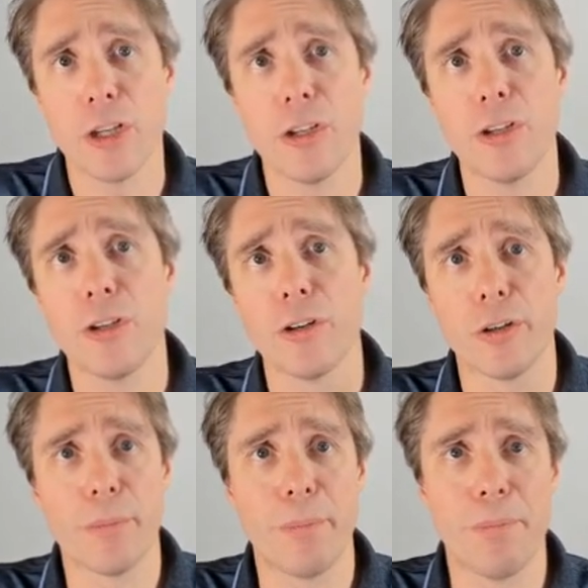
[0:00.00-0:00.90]

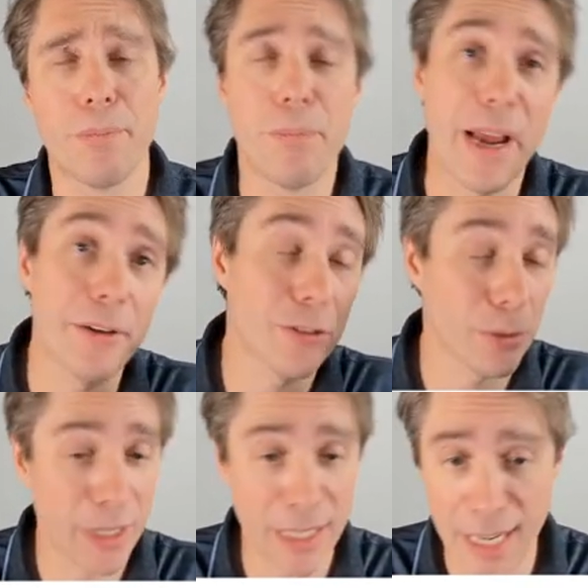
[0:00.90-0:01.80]
you're about
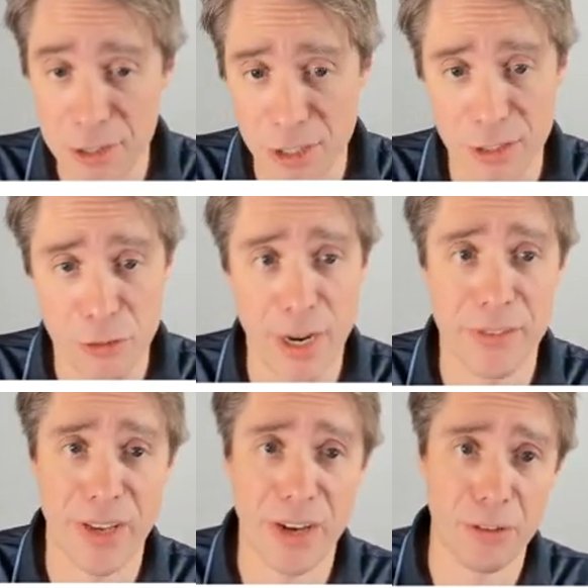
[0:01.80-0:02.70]
to engage in a
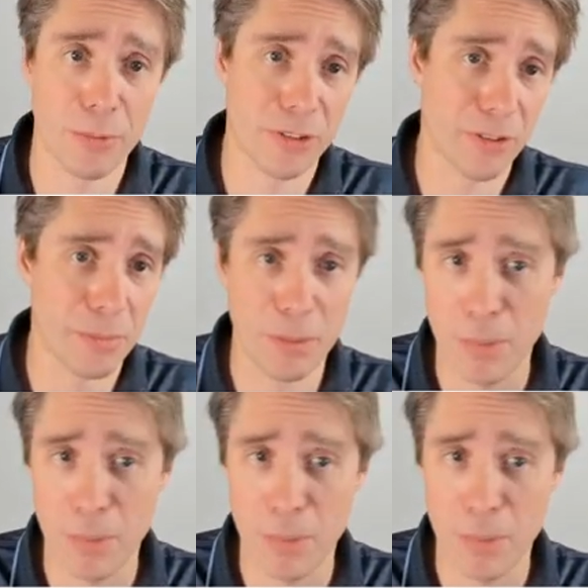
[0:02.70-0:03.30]
transaction with somebody.